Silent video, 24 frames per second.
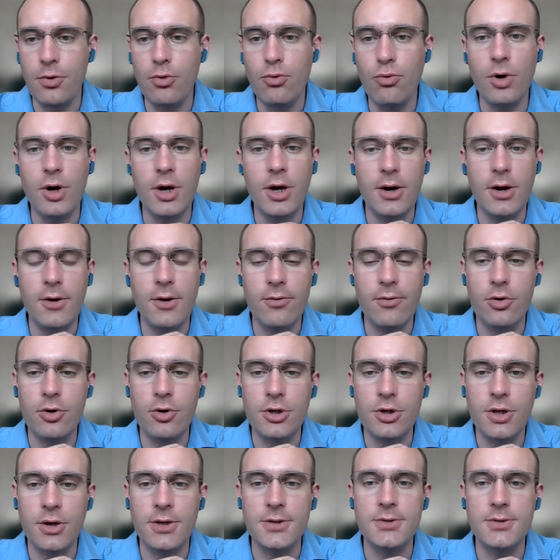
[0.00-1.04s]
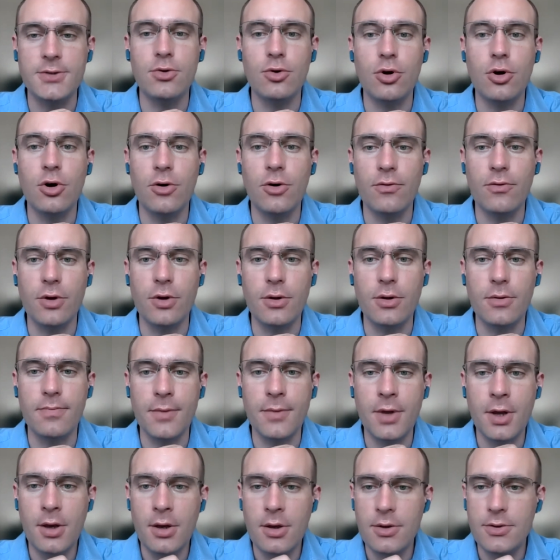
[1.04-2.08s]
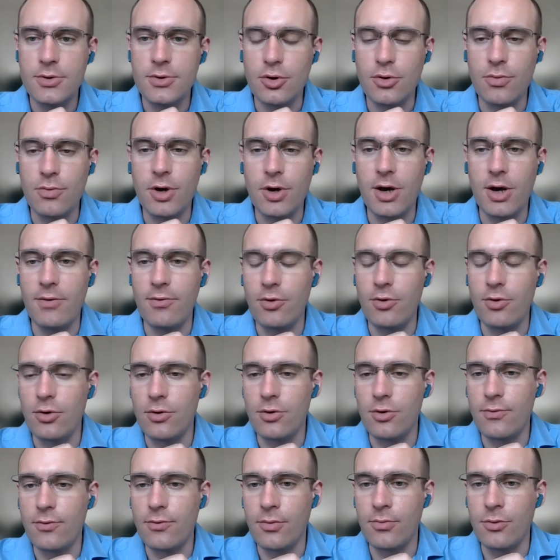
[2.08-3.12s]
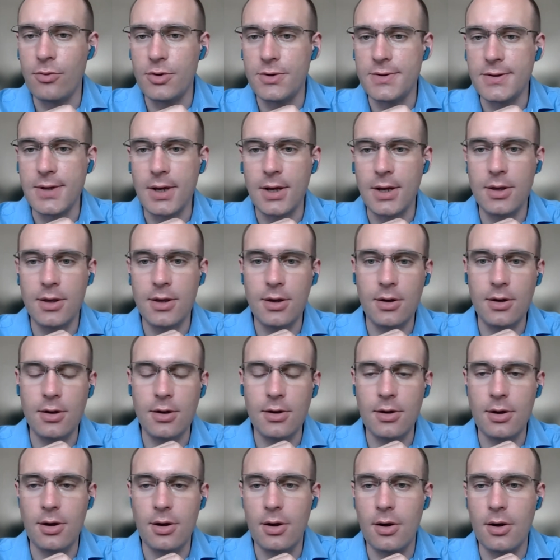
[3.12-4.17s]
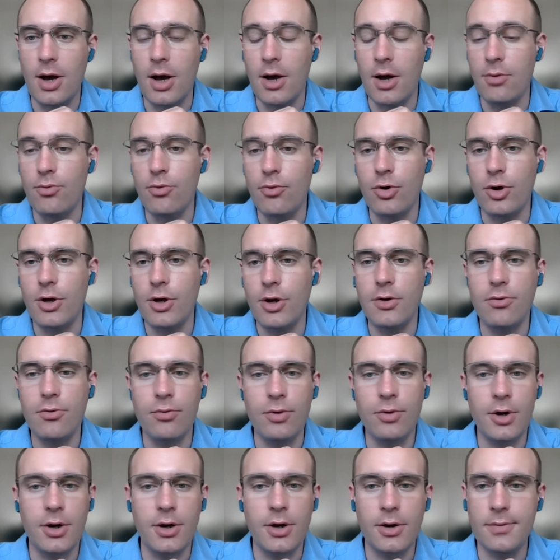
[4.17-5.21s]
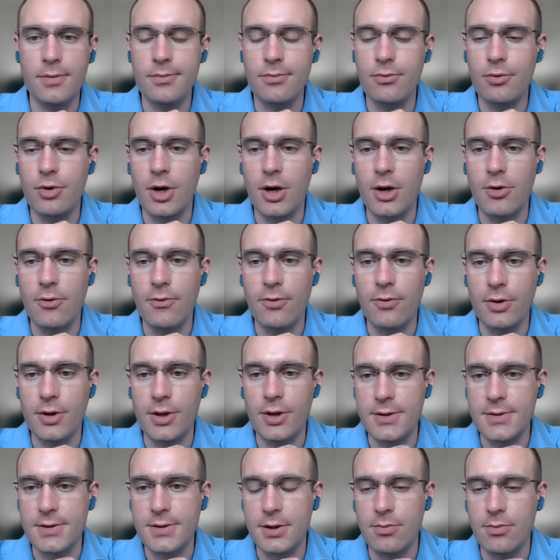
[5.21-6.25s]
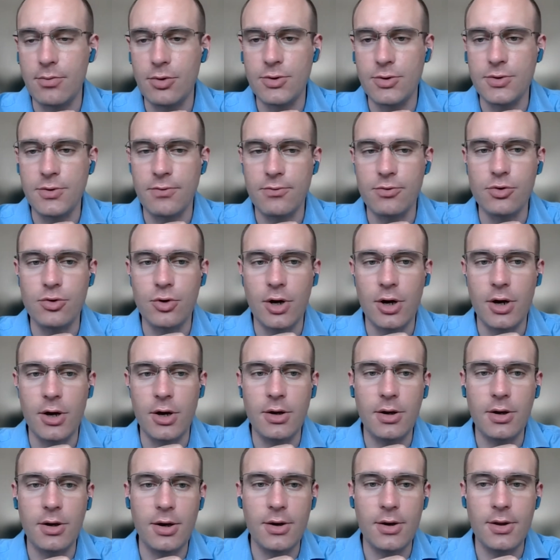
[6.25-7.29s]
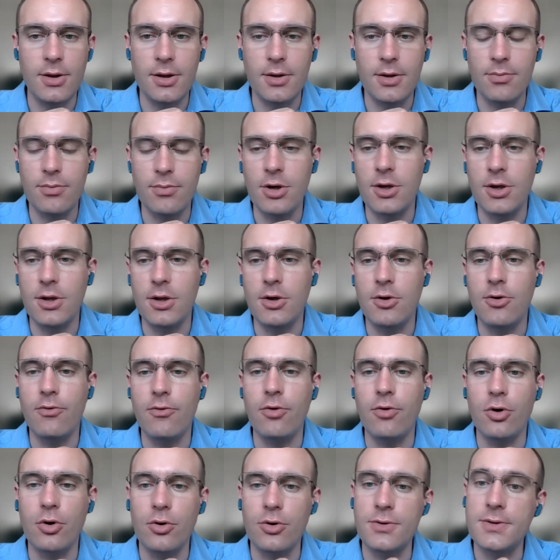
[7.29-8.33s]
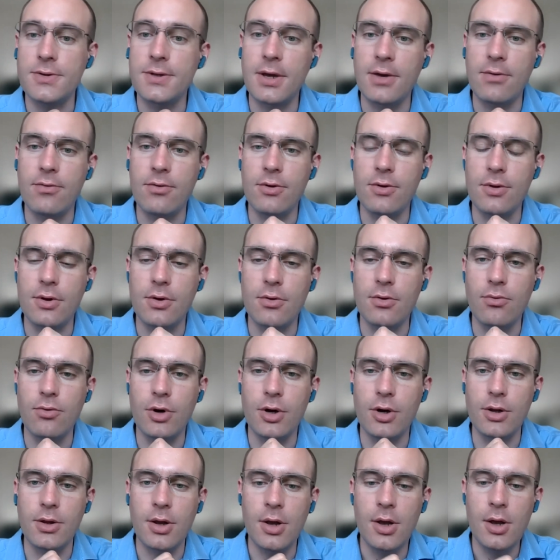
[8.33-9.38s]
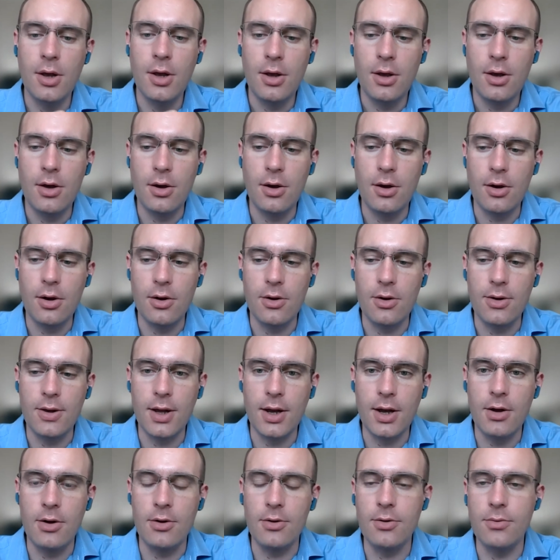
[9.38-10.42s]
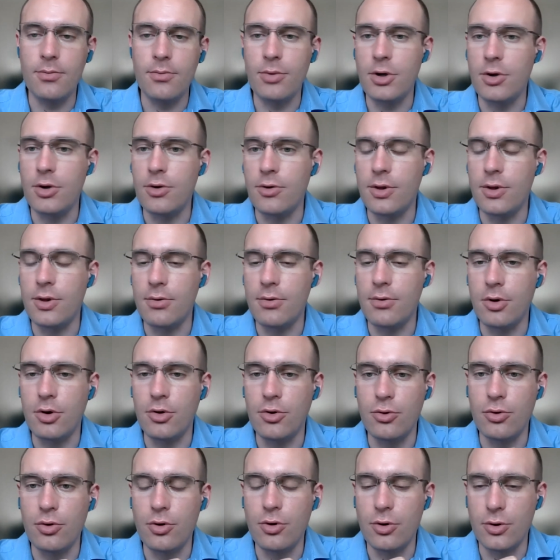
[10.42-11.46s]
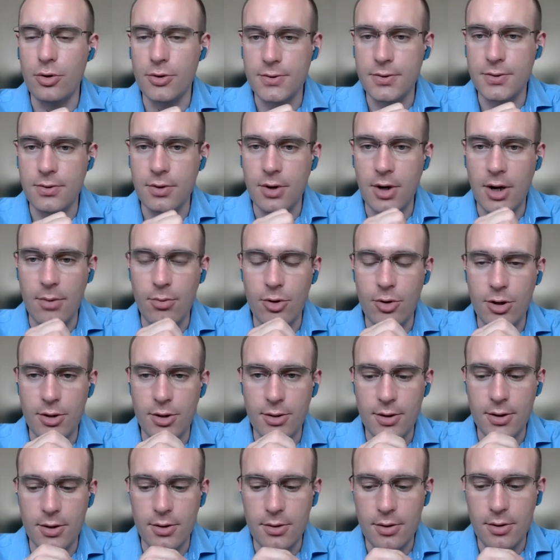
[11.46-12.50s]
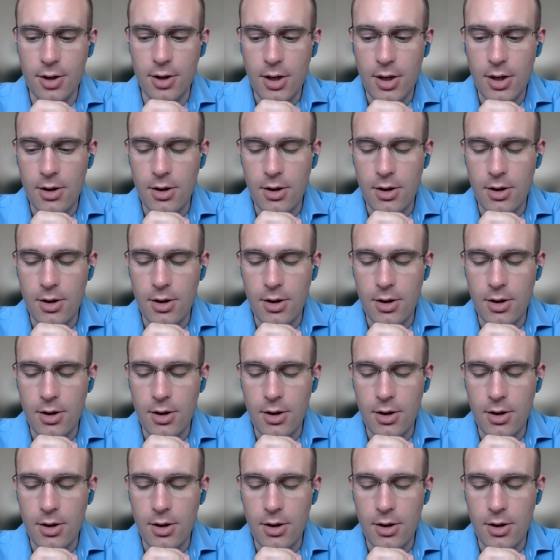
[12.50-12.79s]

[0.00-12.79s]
wherever there is no COVID. So you may have heard from the Sanya outbreak, where we had a fantastic month of July, and then beginning of August, everything went down because there were a new cluster happening there.